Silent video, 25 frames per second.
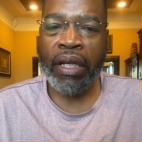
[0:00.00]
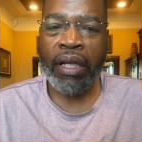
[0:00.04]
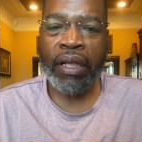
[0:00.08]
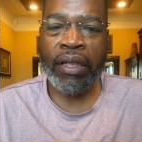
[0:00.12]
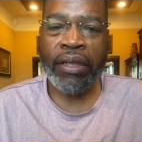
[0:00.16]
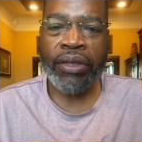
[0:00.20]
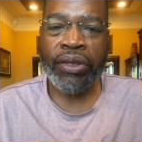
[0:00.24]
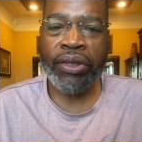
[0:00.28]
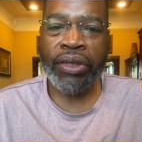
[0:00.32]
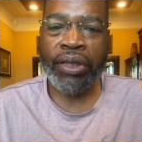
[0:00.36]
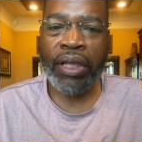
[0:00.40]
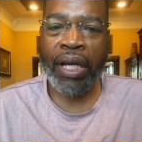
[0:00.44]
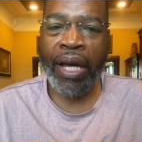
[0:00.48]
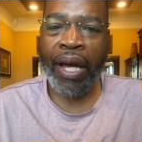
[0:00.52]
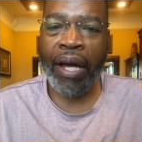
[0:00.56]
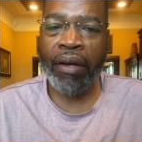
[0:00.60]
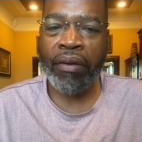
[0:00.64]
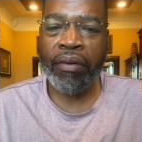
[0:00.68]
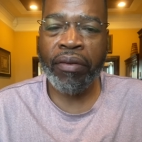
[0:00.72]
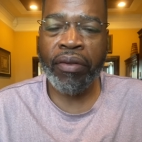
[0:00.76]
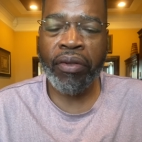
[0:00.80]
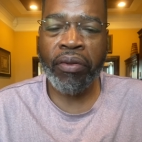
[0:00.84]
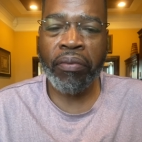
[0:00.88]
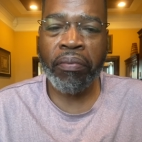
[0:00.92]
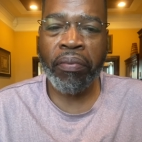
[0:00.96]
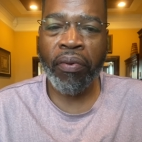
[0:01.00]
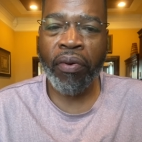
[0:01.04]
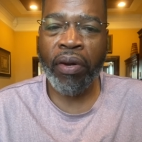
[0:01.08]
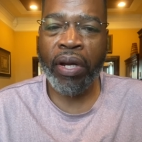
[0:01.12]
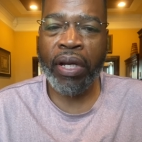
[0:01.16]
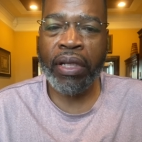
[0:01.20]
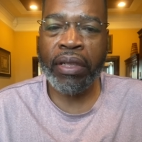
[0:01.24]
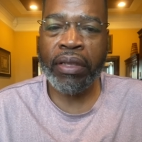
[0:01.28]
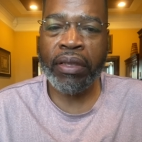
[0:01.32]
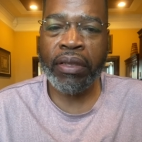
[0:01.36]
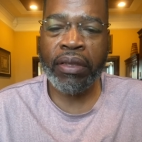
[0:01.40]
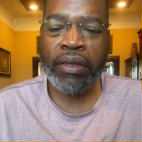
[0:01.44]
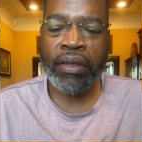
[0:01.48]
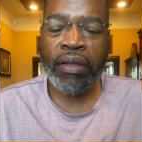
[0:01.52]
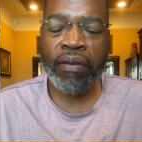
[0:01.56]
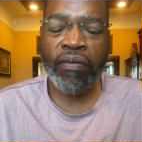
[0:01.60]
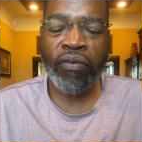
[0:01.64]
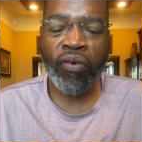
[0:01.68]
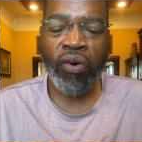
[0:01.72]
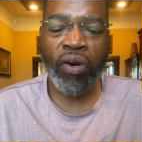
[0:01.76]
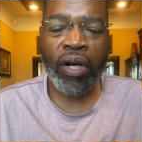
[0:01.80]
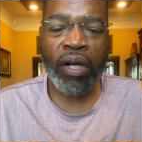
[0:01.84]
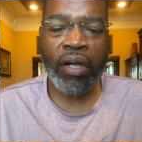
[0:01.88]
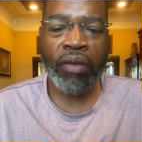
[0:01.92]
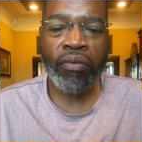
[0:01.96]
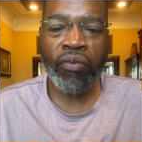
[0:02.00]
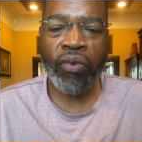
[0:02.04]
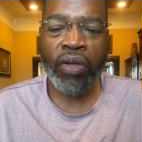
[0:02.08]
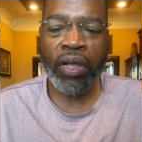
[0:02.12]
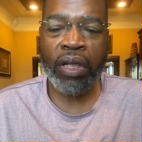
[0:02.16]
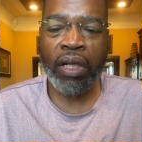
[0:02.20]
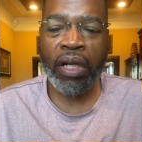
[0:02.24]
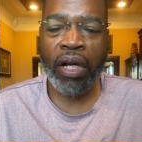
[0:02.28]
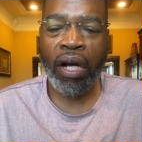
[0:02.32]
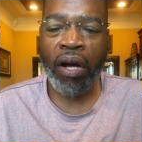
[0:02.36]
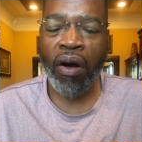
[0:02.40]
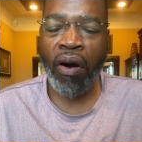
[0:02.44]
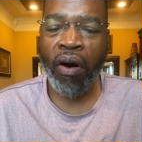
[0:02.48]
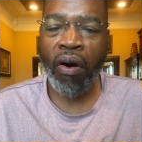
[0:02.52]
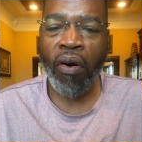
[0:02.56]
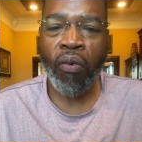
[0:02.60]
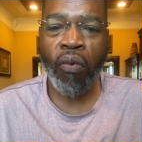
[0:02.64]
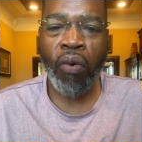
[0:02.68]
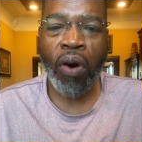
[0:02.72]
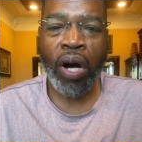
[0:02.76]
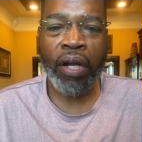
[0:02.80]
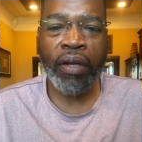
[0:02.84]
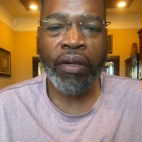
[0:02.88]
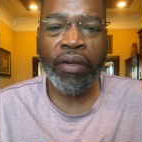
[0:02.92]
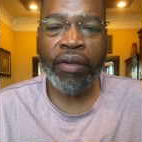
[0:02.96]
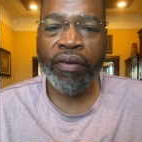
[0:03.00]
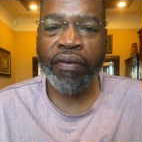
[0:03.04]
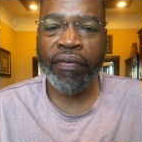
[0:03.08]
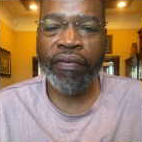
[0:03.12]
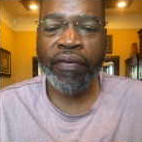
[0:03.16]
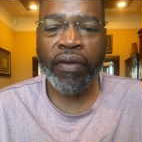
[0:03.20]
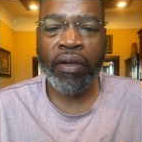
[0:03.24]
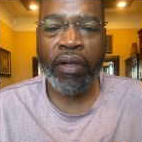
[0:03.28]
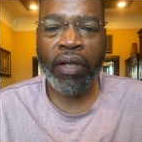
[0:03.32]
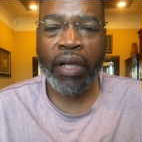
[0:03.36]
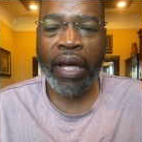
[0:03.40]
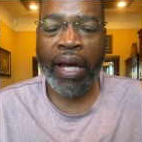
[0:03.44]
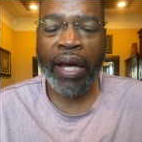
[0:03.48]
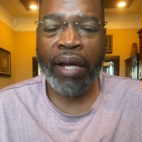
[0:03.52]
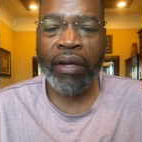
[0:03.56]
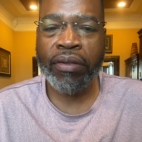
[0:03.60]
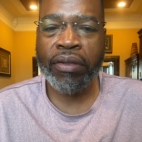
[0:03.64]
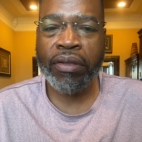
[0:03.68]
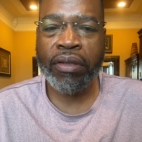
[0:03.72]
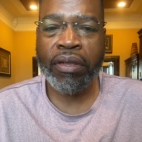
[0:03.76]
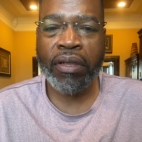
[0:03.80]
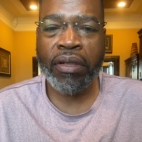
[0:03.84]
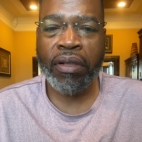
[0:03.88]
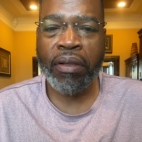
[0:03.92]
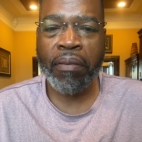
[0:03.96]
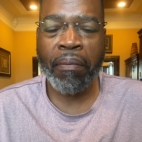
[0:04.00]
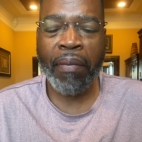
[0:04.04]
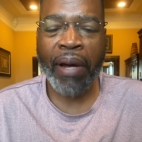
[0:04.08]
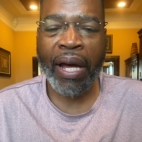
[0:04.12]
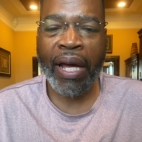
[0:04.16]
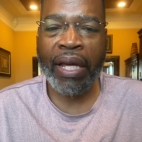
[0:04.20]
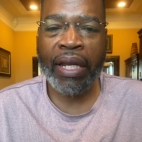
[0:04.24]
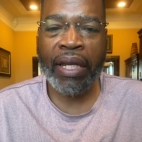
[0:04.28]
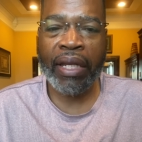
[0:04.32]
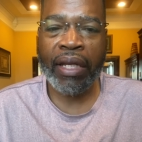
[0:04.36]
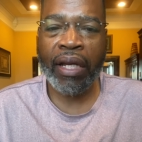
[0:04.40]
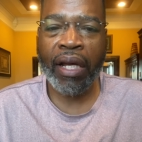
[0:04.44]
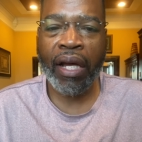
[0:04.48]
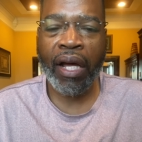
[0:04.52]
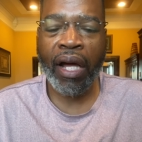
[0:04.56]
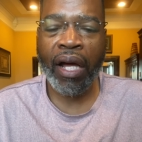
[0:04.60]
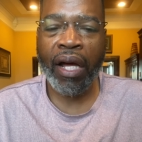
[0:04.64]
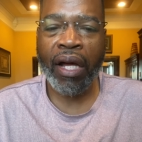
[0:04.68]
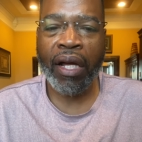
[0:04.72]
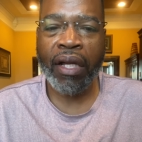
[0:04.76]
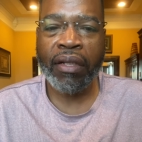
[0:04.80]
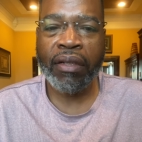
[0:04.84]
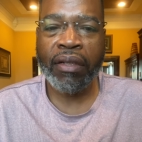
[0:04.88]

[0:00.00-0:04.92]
shouting the praises of the one we call Wonderful Counselor, Mighty God.